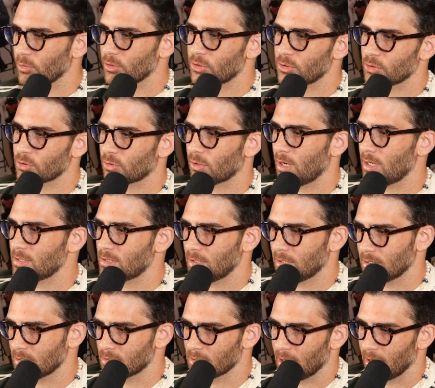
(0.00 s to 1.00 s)
is crazy
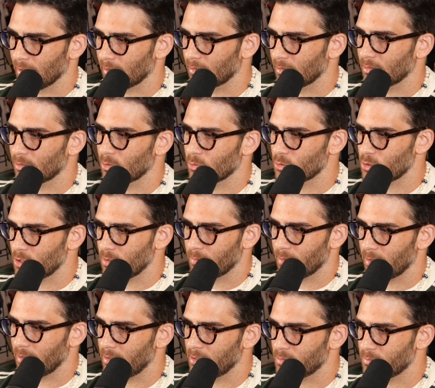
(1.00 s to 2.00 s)
because like
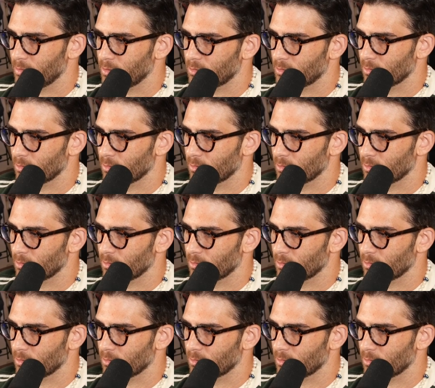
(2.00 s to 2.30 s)
Kojima is Mr.